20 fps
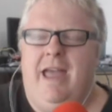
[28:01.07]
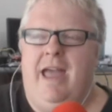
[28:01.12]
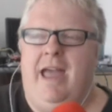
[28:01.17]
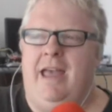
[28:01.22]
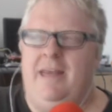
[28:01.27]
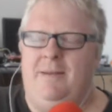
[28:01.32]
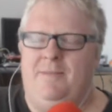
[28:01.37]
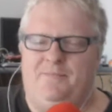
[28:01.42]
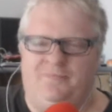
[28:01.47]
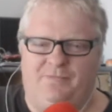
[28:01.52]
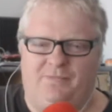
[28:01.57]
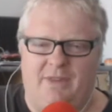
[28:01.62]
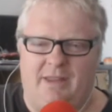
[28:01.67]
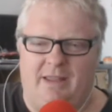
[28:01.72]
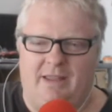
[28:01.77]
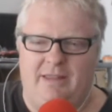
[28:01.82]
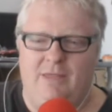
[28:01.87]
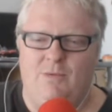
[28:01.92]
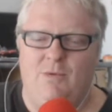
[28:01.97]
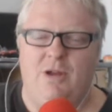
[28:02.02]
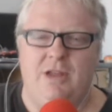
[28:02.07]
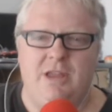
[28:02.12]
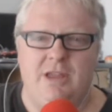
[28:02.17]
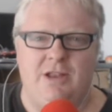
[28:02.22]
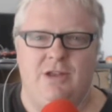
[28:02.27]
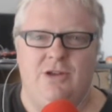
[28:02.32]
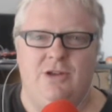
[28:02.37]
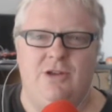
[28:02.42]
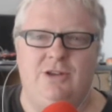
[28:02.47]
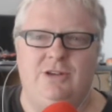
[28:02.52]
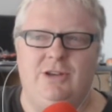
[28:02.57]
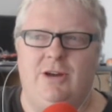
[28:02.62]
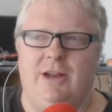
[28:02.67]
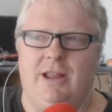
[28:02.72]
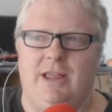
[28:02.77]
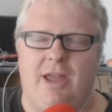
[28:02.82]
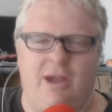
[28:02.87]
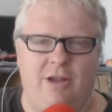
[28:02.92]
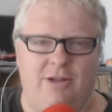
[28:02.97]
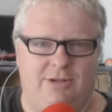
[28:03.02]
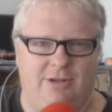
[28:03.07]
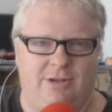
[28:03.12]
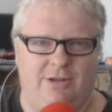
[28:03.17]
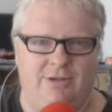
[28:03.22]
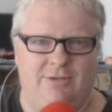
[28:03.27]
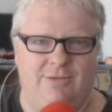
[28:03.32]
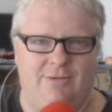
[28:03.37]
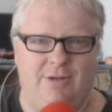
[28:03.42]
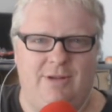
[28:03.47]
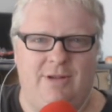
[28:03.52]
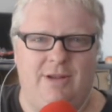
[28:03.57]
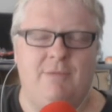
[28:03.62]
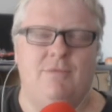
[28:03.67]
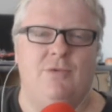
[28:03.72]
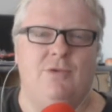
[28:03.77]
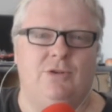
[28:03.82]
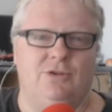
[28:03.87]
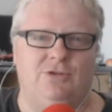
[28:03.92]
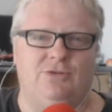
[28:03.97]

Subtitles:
And you want your news, you've got to go to your more